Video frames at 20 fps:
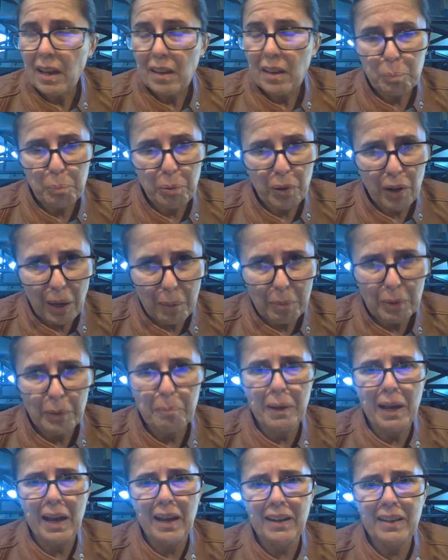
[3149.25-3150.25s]
is
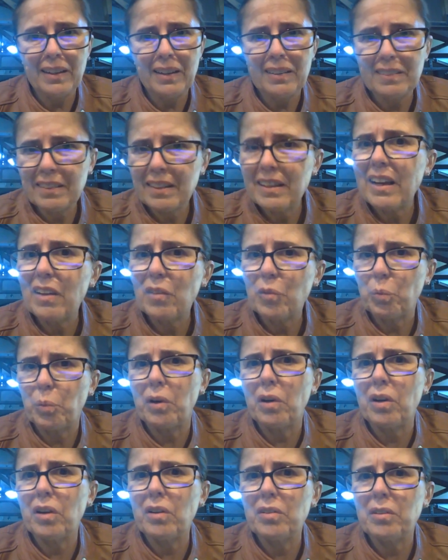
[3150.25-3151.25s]
problematic in today's
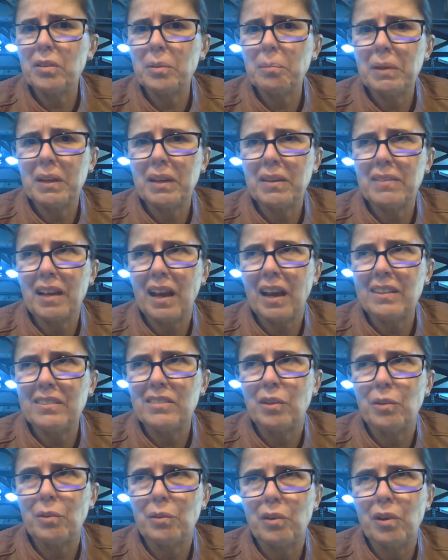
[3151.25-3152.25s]
world, because I
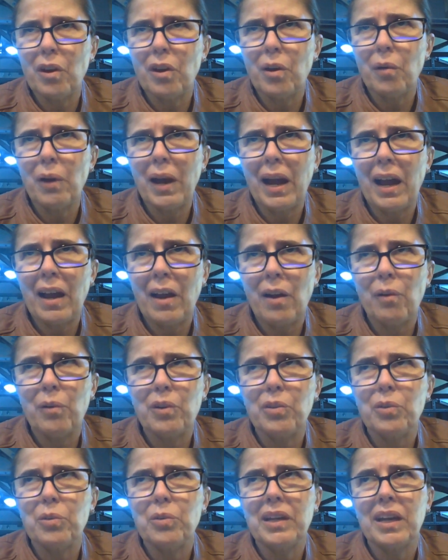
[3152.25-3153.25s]
don't know how
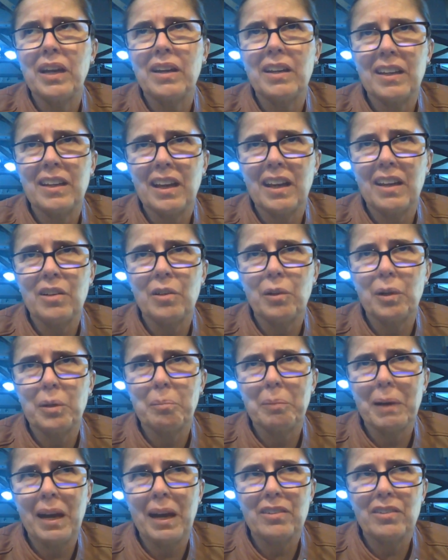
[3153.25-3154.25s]
you can, again, going
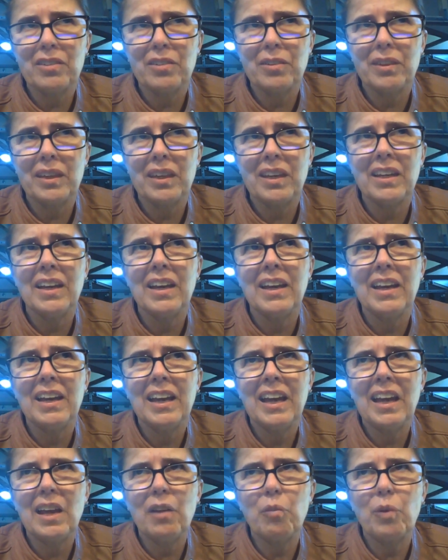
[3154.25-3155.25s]
back to
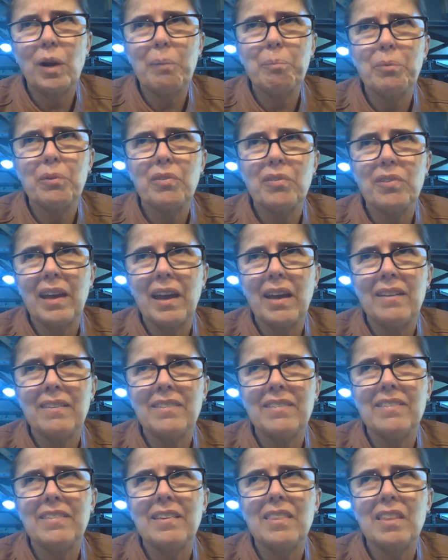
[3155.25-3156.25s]
it
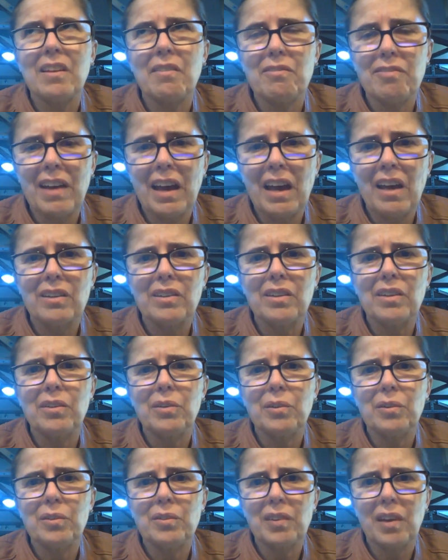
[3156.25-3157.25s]
represents the
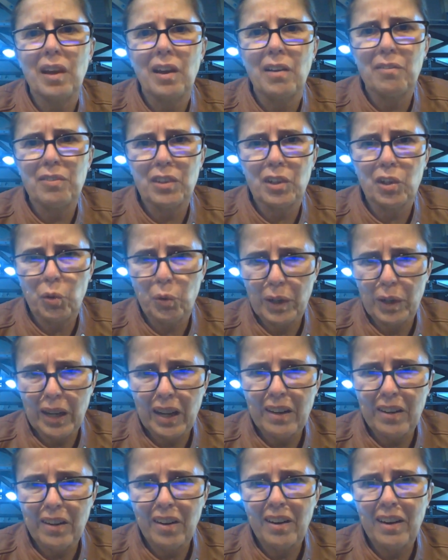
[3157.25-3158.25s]
values of the
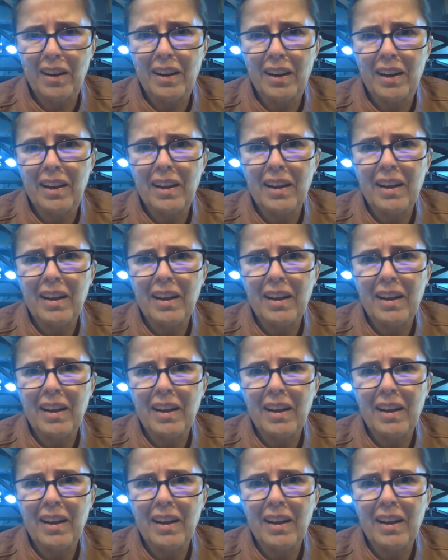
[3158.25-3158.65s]
creator.